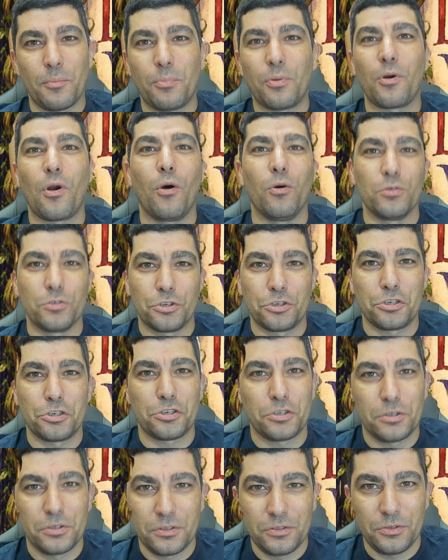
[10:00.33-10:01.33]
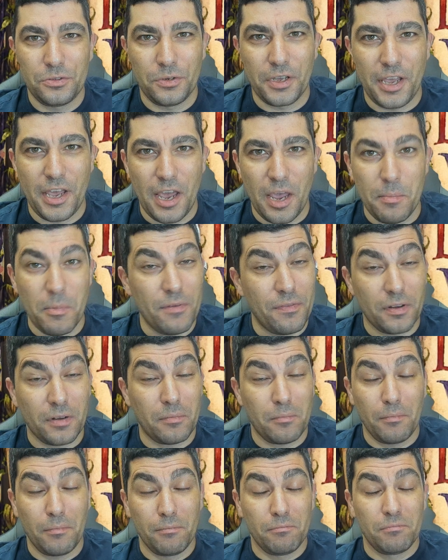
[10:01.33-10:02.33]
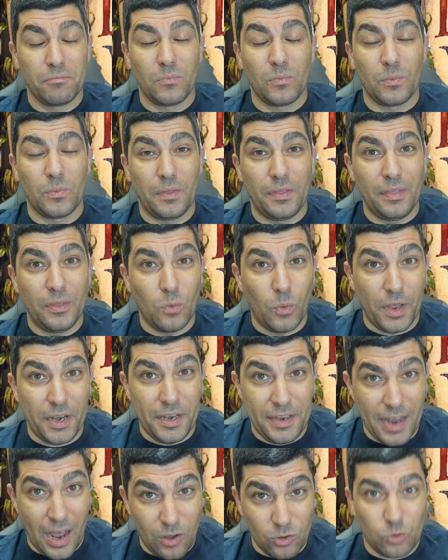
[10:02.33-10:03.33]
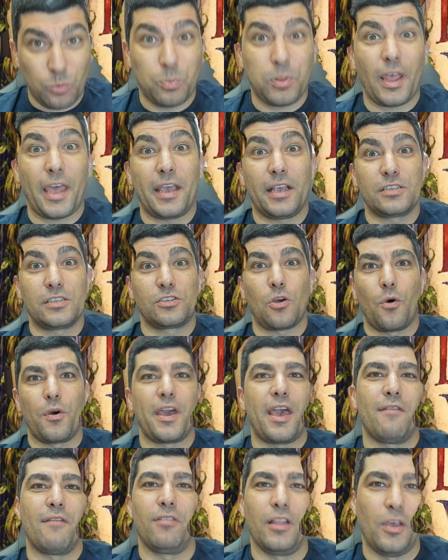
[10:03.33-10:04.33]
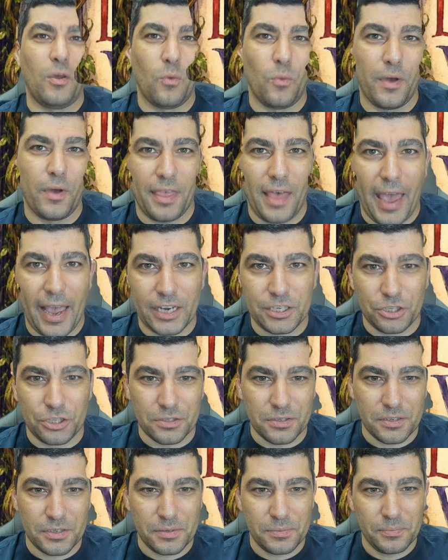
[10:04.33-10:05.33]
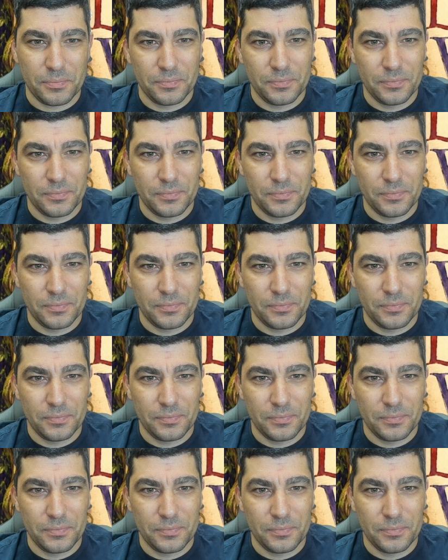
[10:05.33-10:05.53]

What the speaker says: approach to the game. Even without playing so heavily with actions.